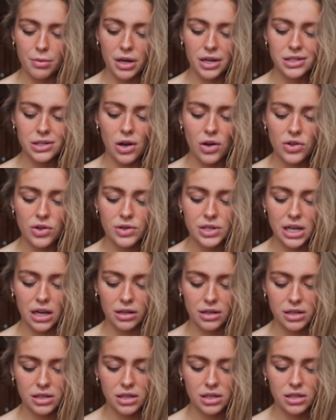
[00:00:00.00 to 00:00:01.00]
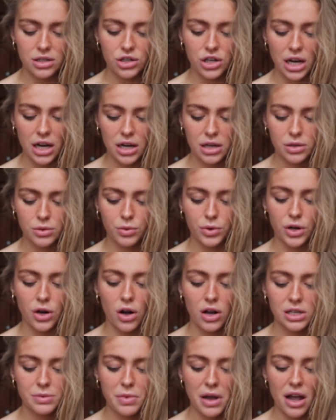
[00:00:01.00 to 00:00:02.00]
because all those illnesses she had were
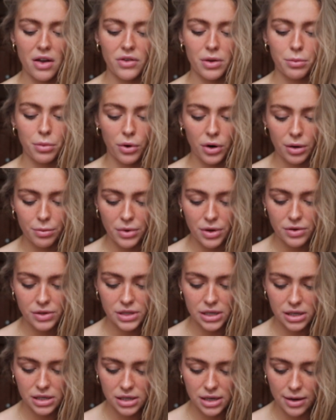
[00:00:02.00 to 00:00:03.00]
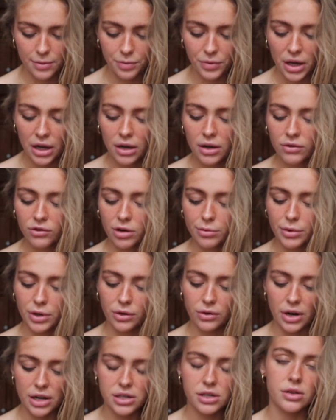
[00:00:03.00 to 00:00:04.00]
caused by having poor immune system from
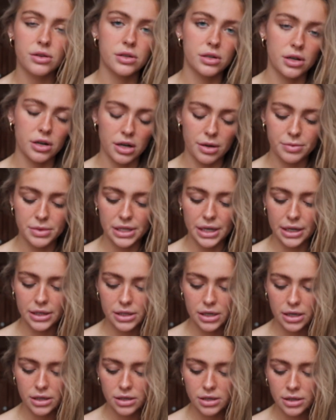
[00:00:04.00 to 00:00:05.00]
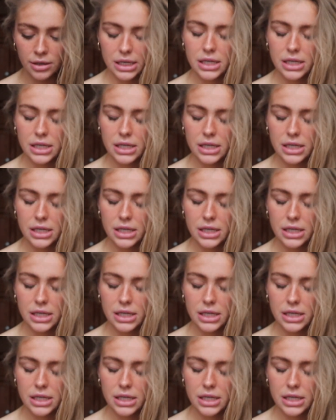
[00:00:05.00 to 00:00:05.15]
her rescue circumstances.